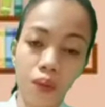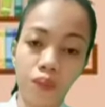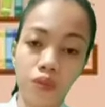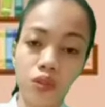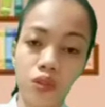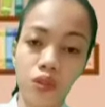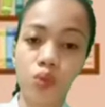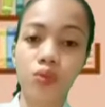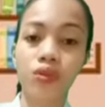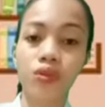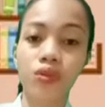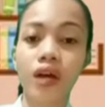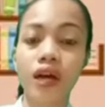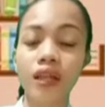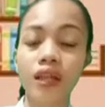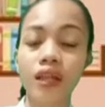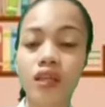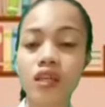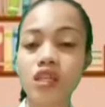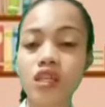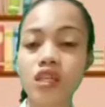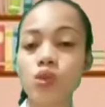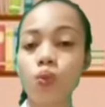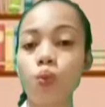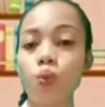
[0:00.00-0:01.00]
So
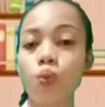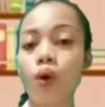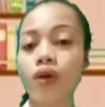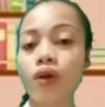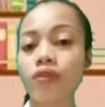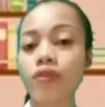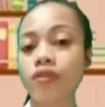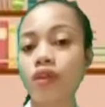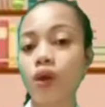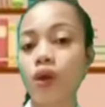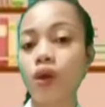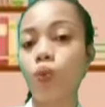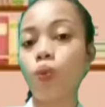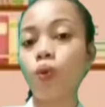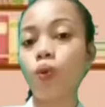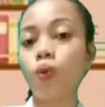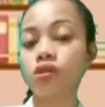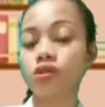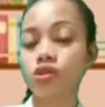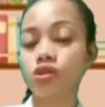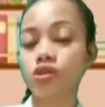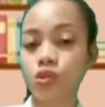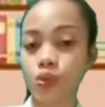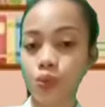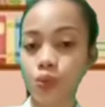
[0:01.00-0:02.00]
that is what they
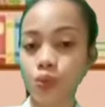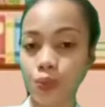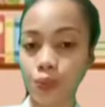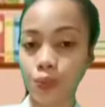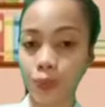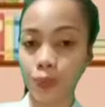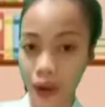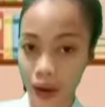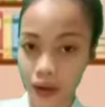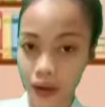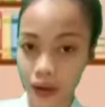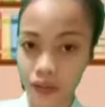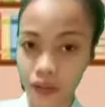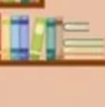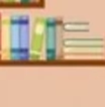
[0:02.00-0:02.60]
want to correct.